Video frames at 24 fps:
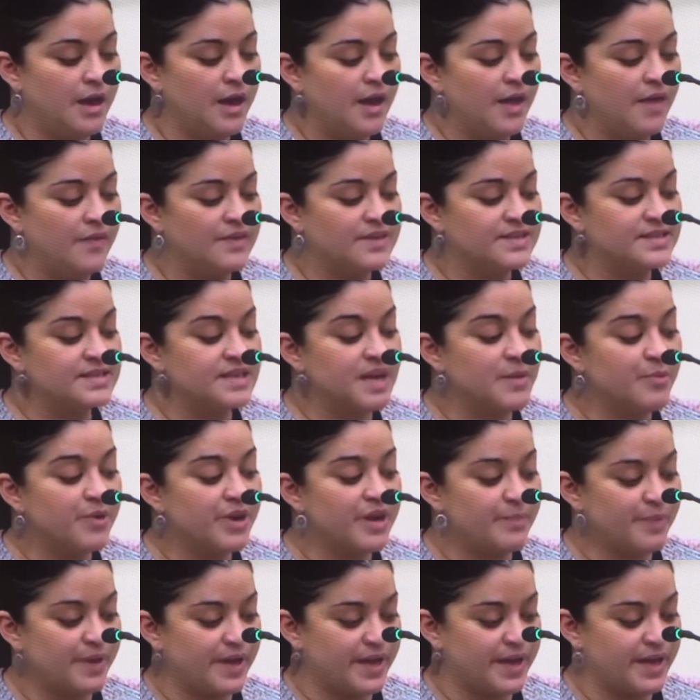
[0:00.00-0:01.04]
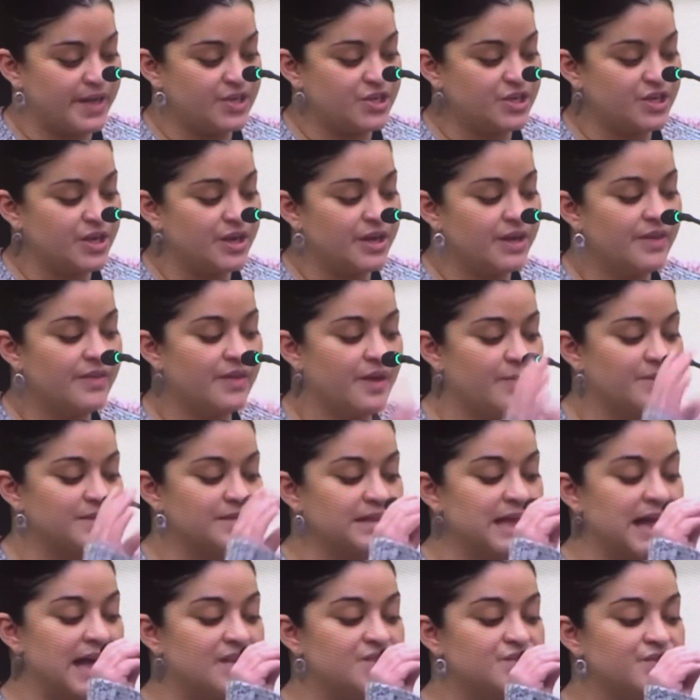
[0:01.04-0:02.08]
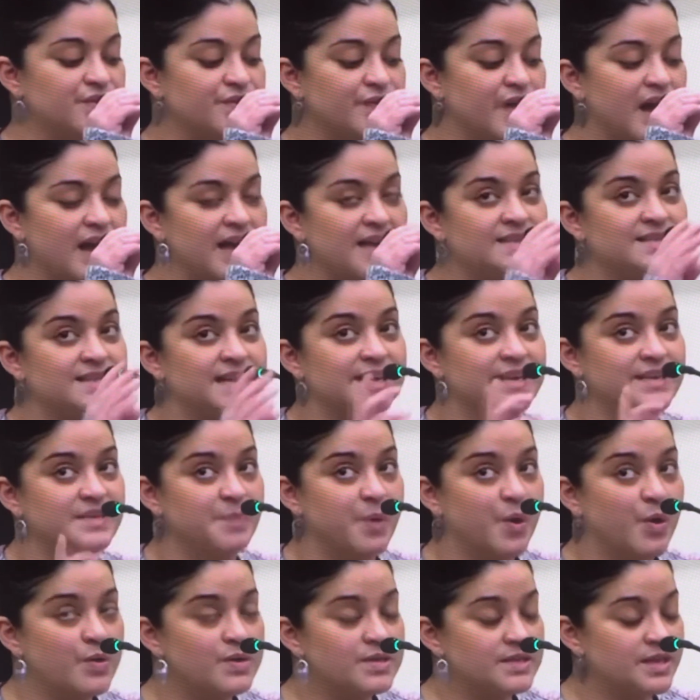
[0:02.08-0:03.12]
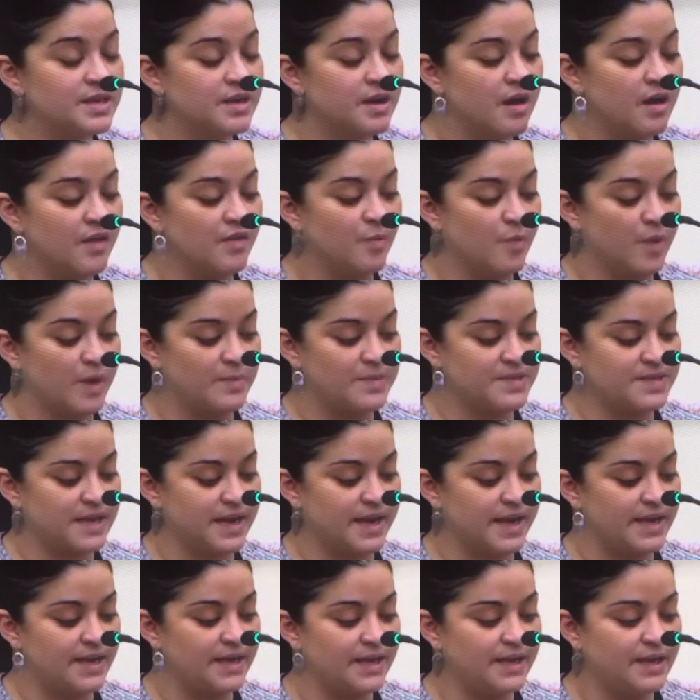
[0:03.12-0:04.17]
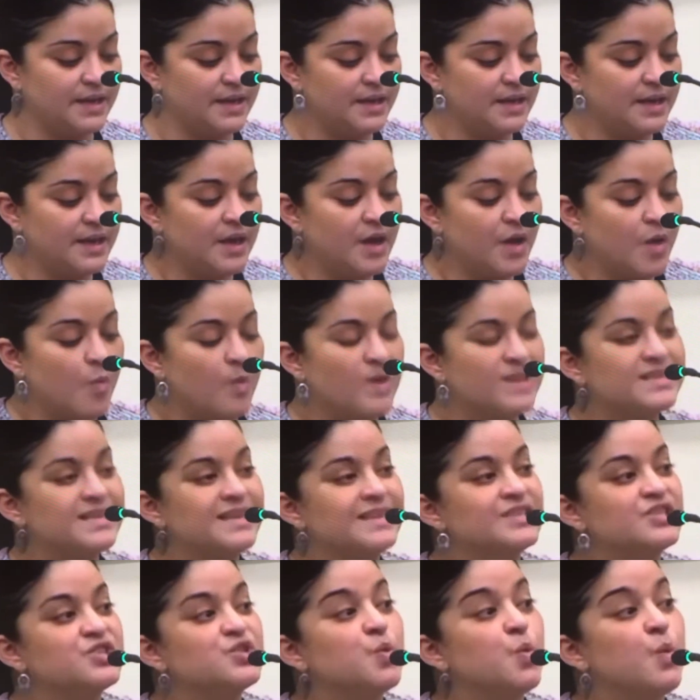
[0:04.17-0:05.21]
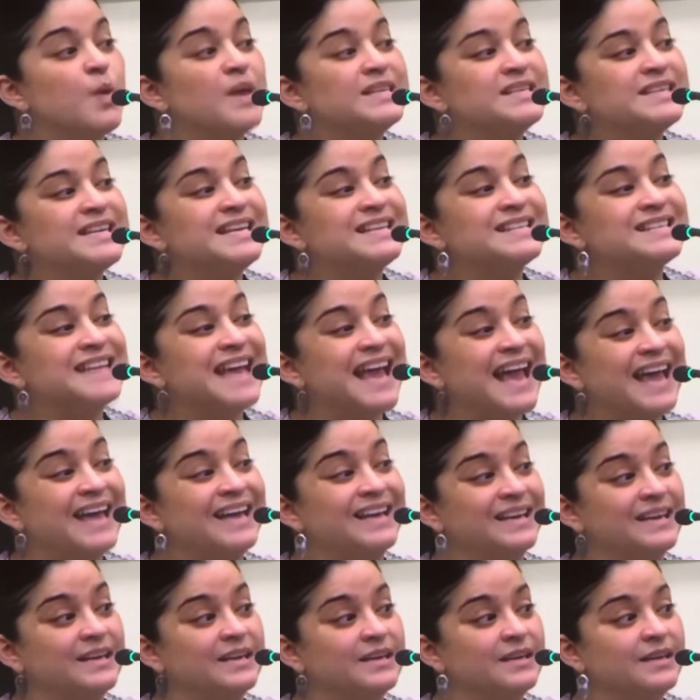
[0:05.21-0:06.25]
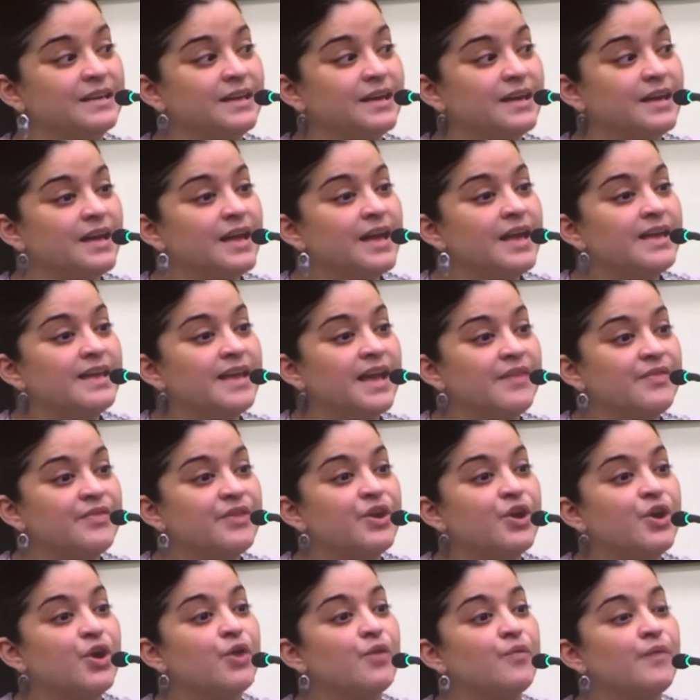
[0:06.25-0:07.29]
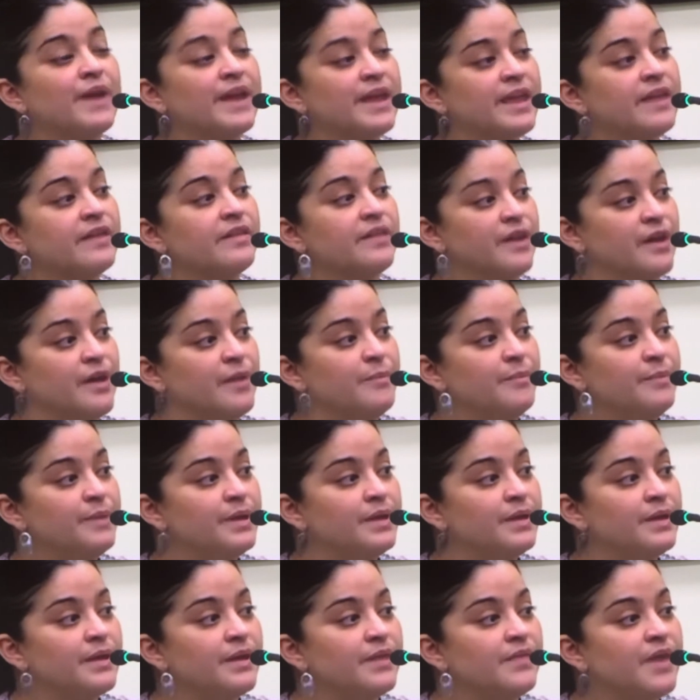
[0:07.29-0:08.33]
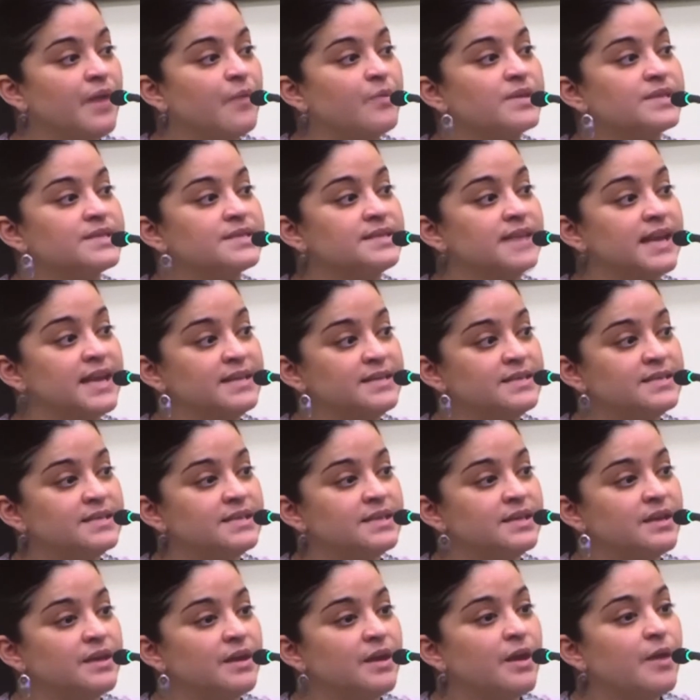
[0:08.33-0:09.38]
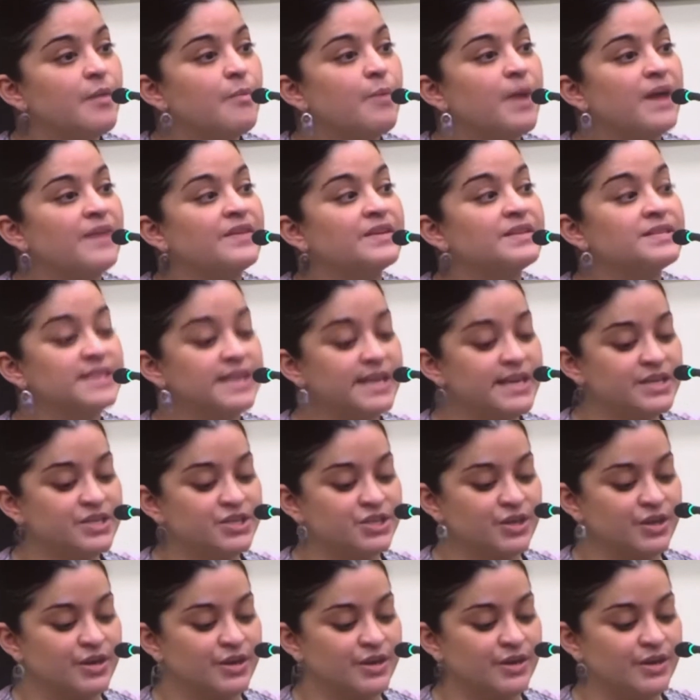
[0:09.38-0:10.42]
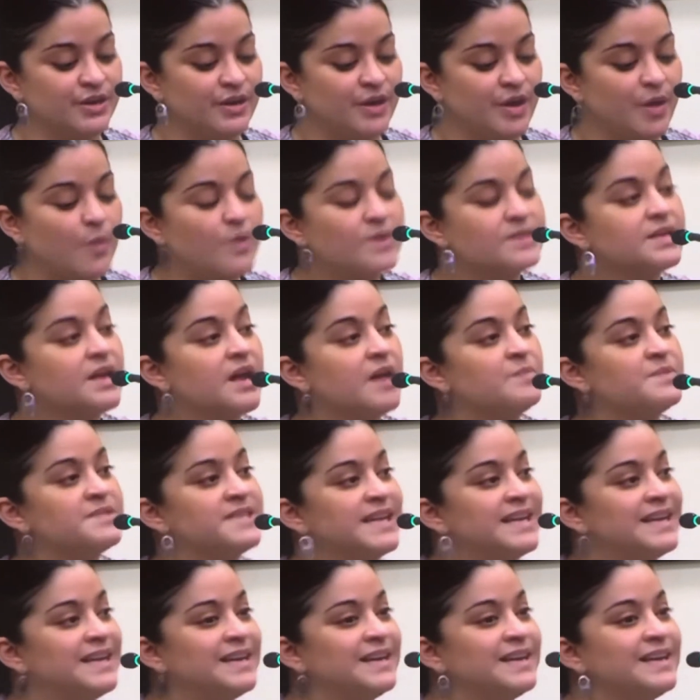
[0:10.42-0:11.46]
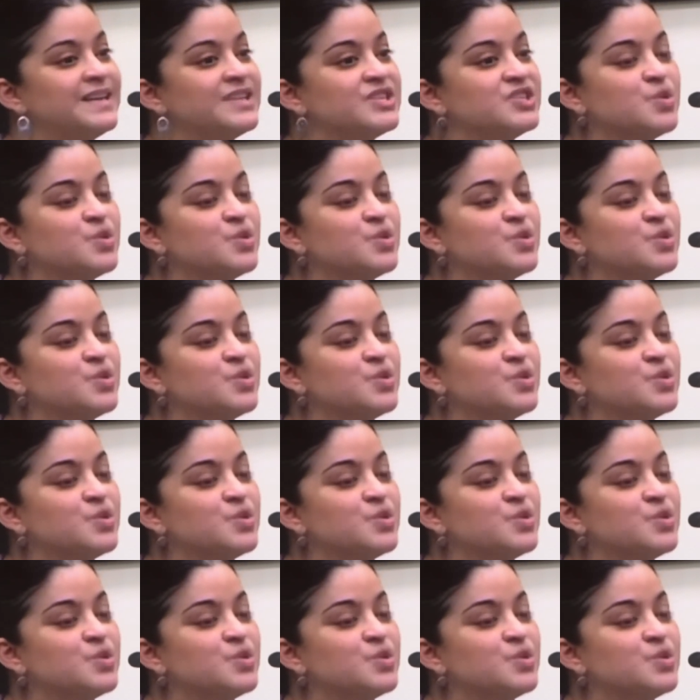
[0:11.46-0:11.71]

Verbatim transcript: And the summary page that was last revised that is posted on the website was in 2010. Yet the curriculum that was sent by the teacher was updated in